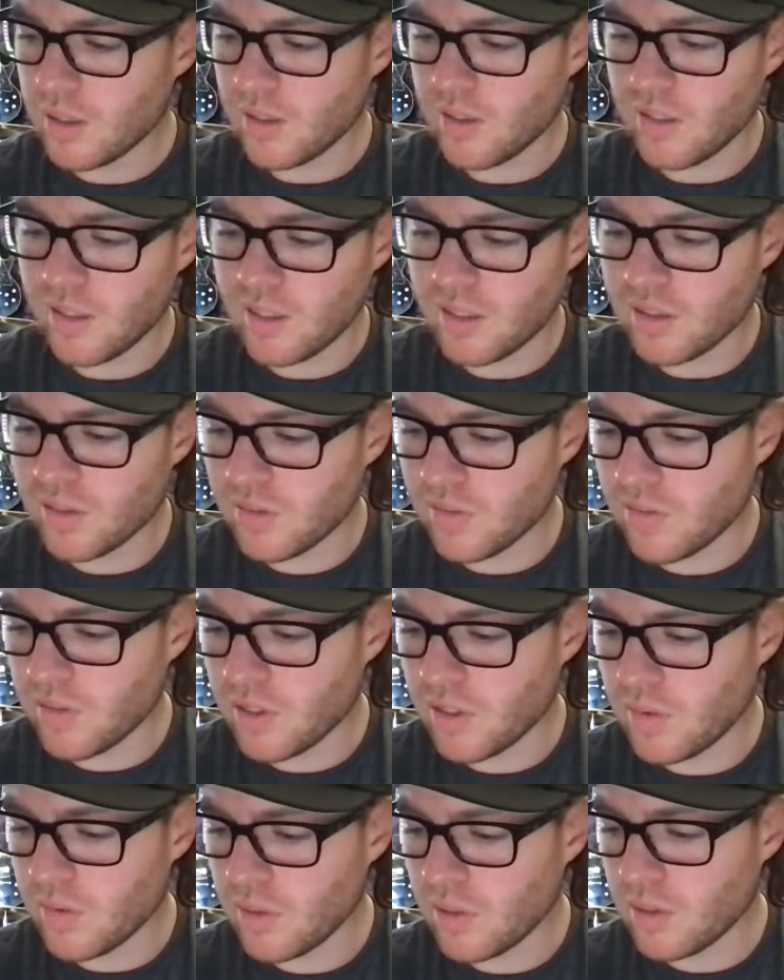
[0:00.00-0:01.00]
Oh, these are
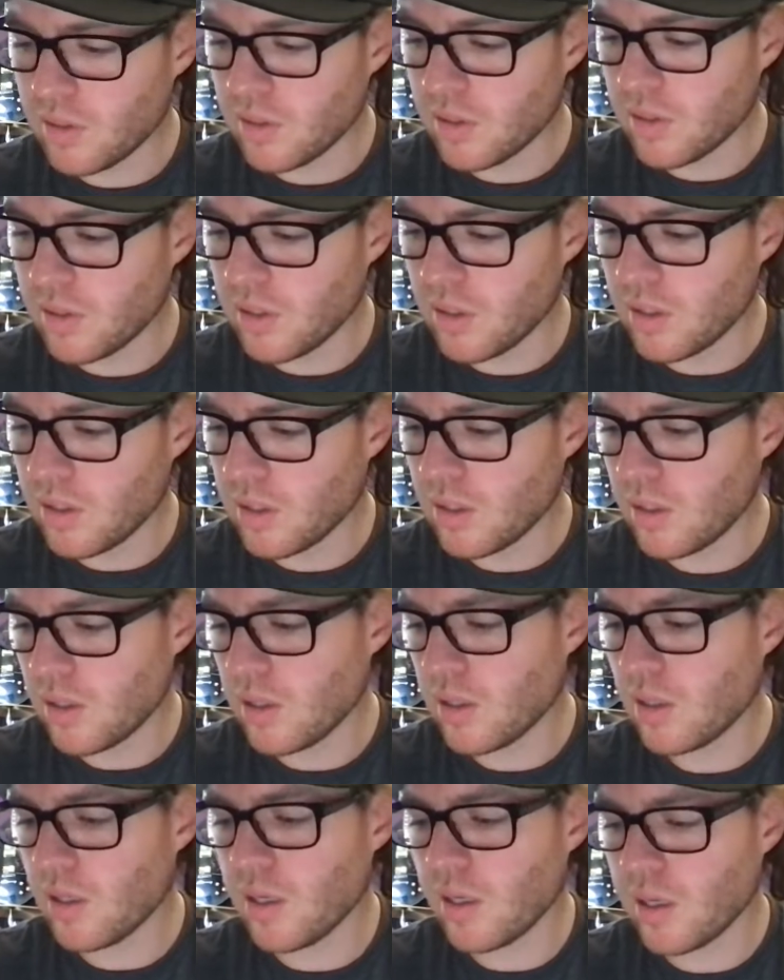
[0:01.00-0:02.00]
funny words.
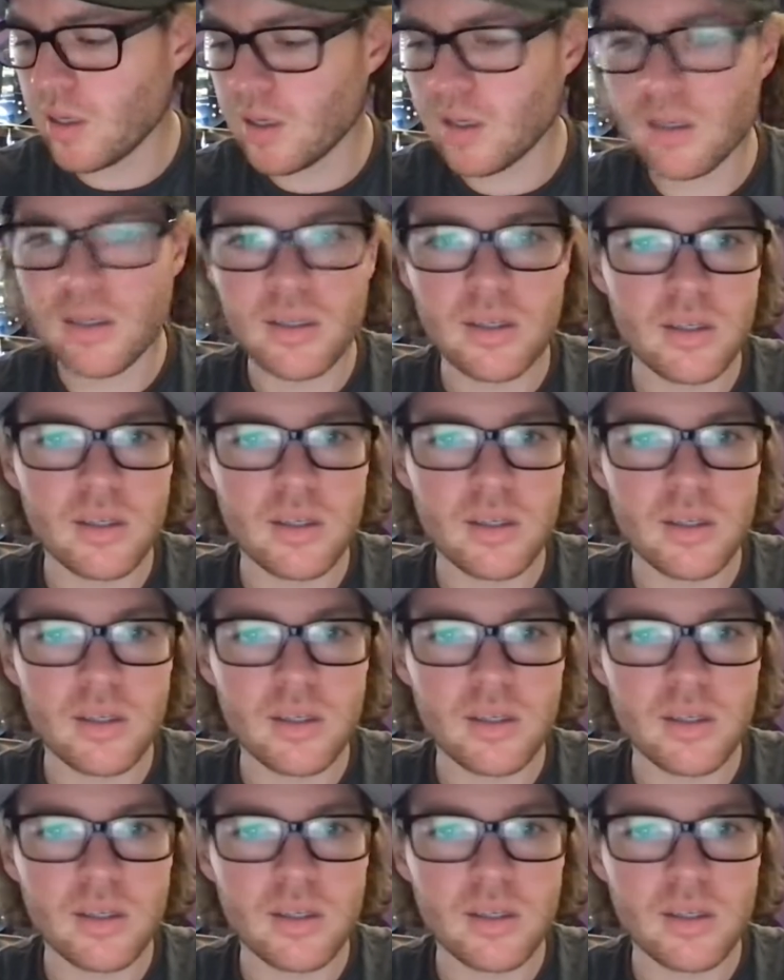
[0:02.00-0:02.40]
I like it.